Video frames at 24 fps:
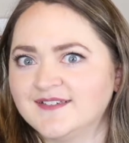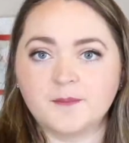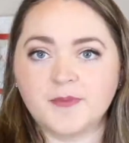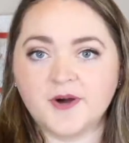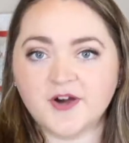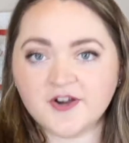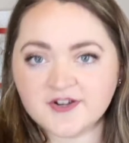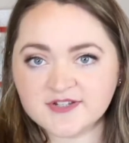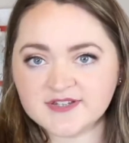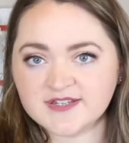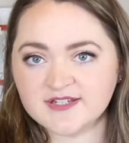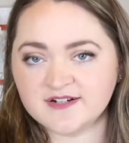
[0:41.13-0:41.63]

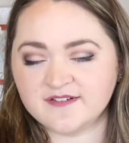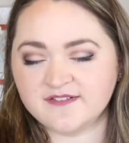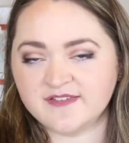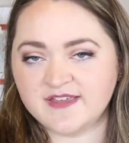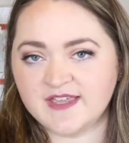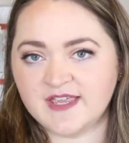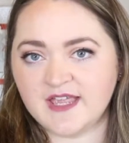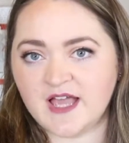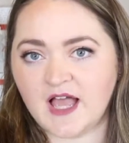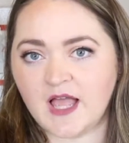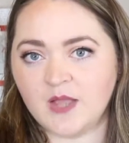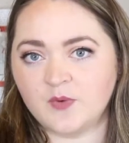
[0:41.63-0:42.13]

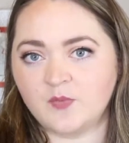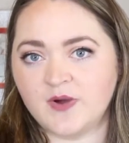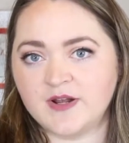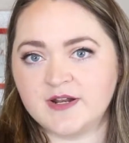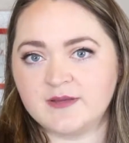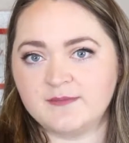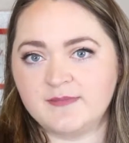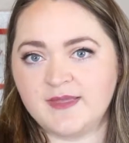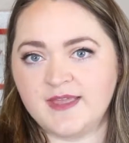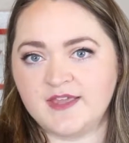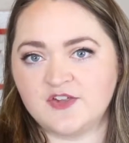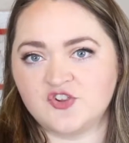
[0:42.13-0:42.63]
Personally, I want
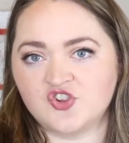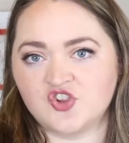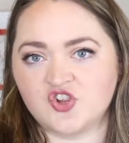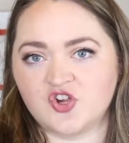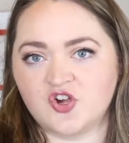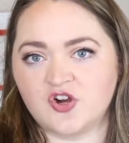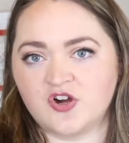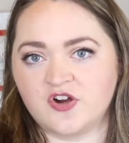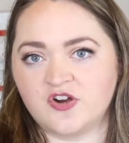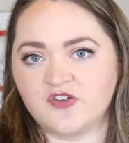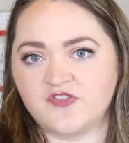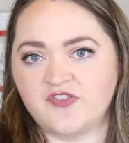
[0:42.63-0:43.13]
to make
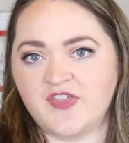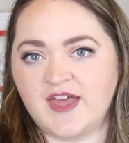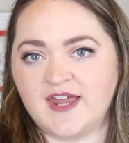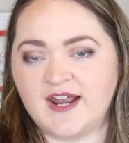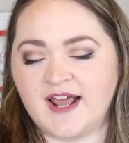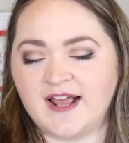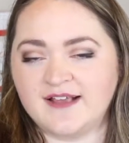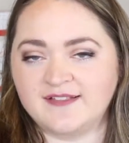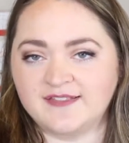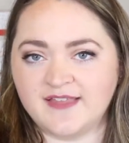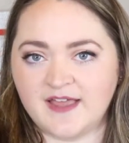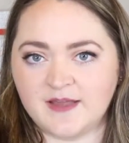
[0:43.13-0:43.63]
sure
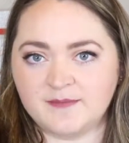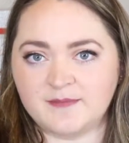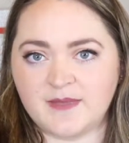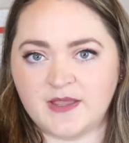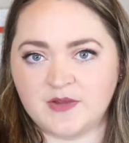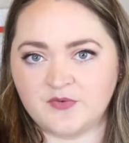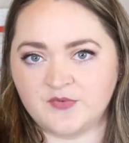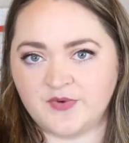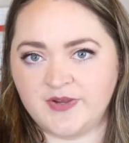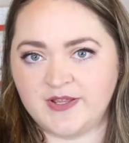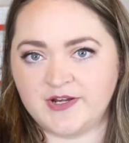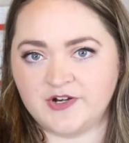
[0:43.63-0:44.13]
that I let
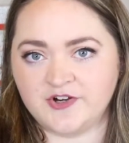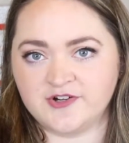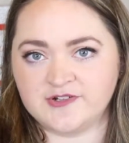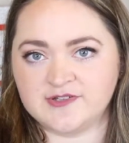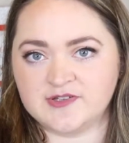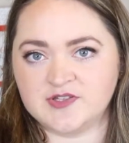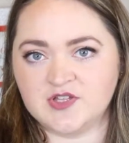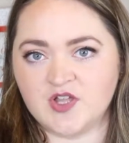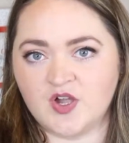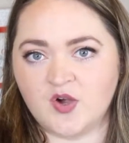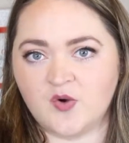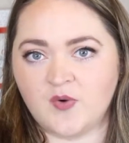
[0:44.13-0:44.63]
my
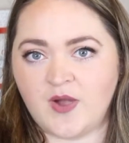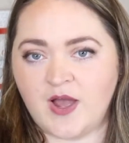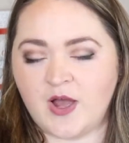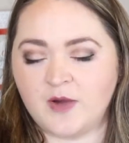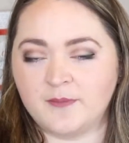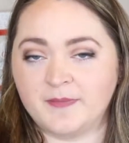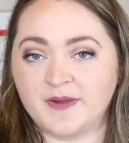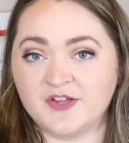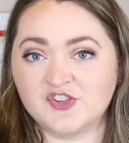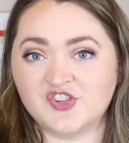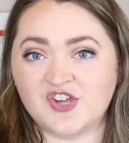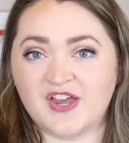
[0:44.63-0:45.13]
readers know how
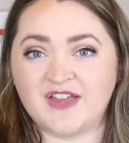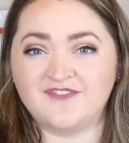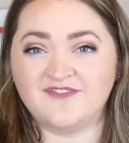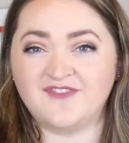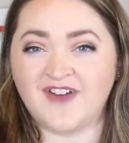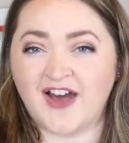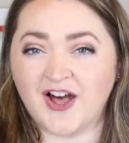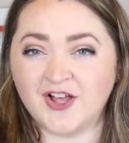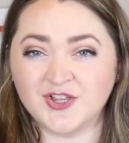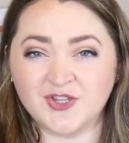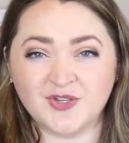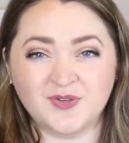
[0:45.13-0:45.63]
much I
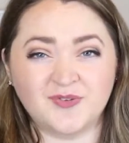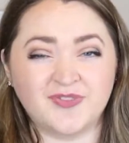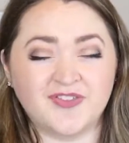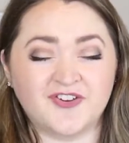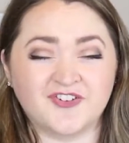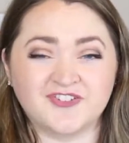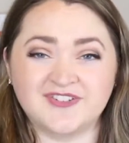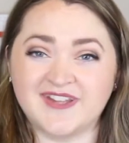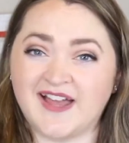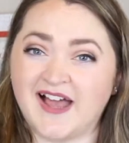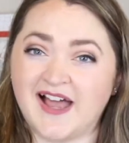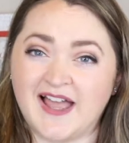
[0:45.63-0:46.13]
value
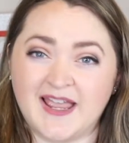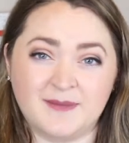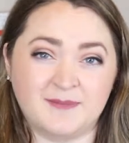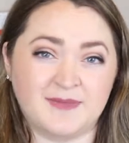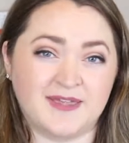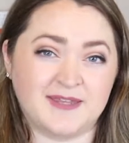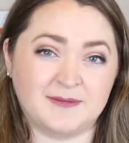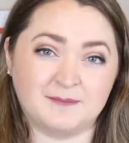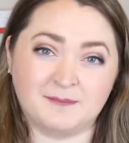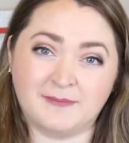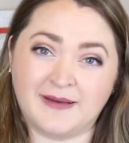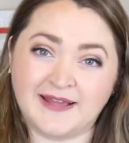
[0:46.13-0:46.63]
their time
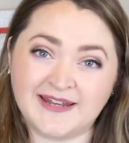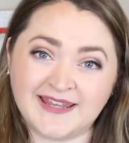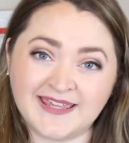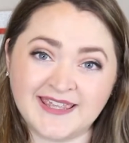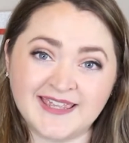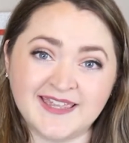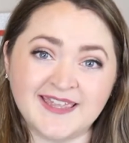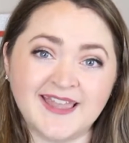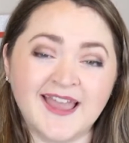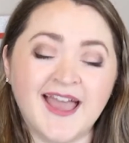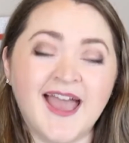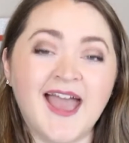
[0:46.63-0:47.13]
and
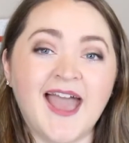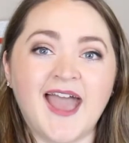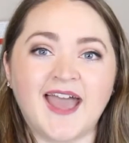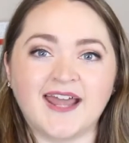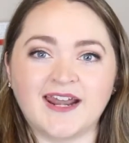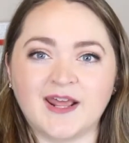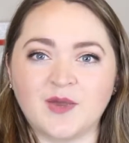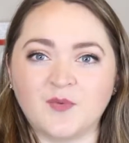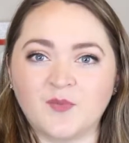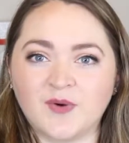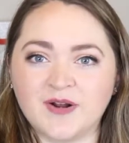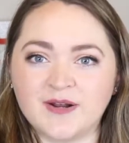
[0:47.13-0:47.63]
money,
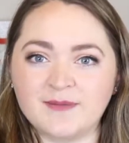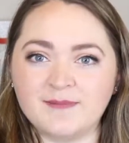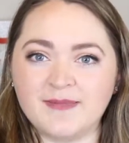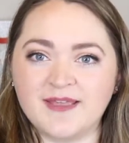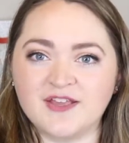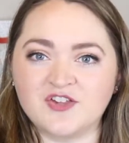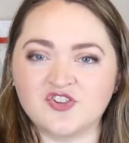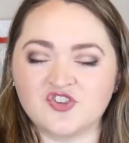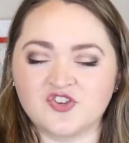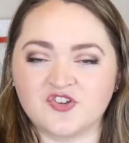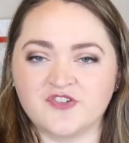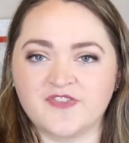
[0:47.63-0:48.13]
and I want to
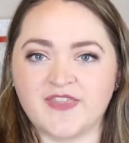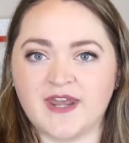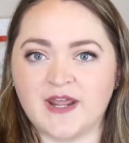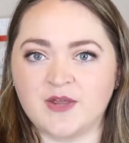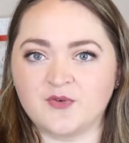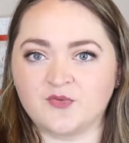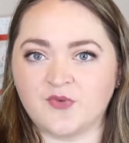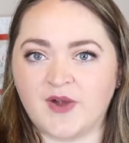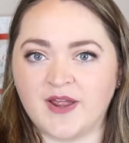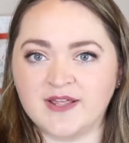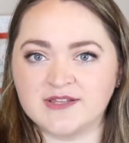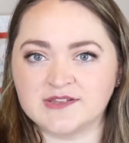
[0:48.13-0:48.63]
make sure that I
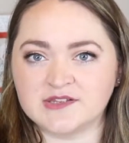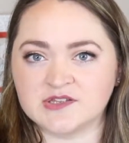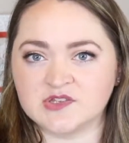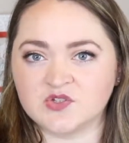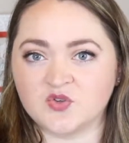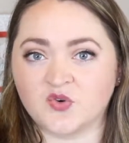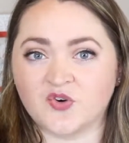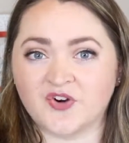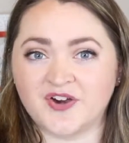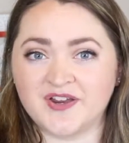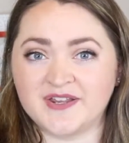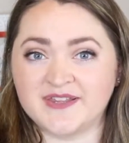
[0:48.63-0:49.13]
write
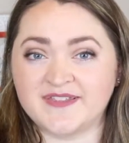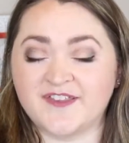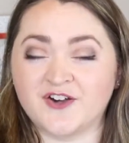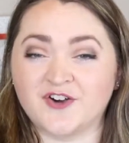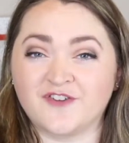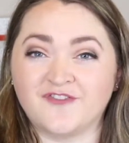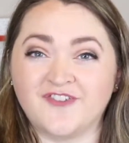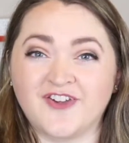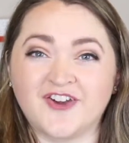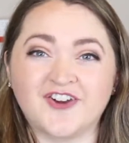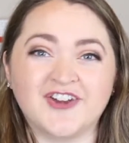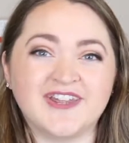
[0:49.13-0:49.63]
stories that
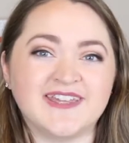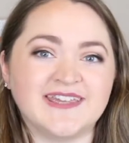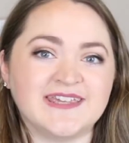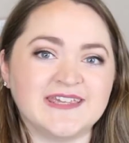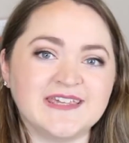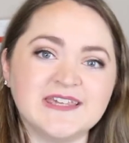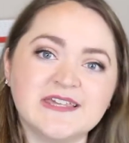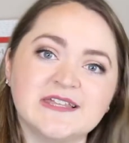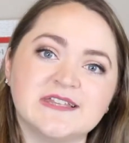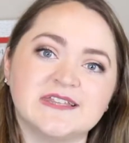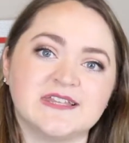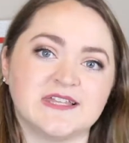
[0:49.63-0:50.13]
are very
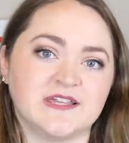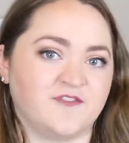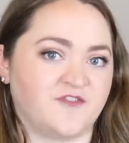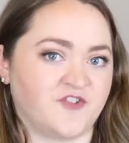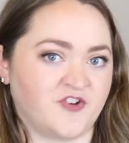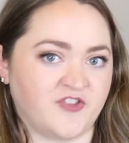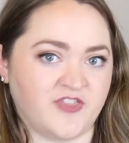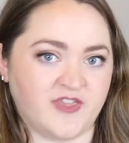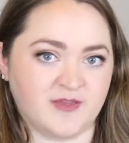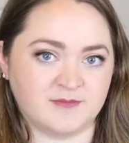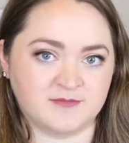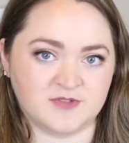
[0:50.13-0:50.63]
easy
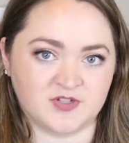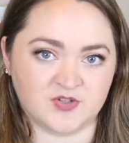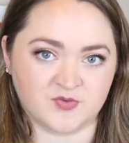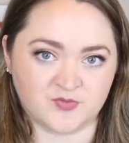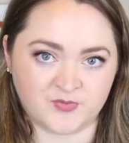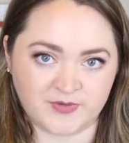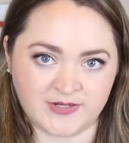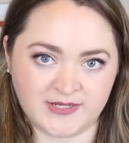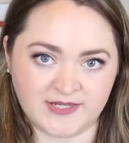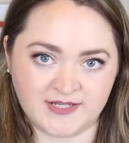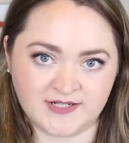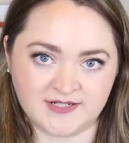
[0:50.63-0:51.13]
for them to
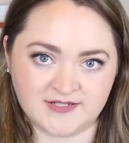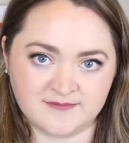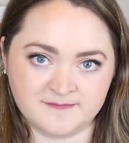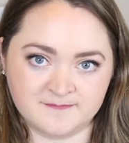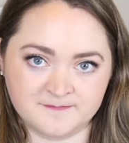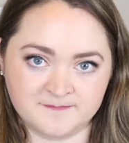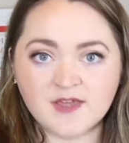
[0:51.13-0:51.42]
read.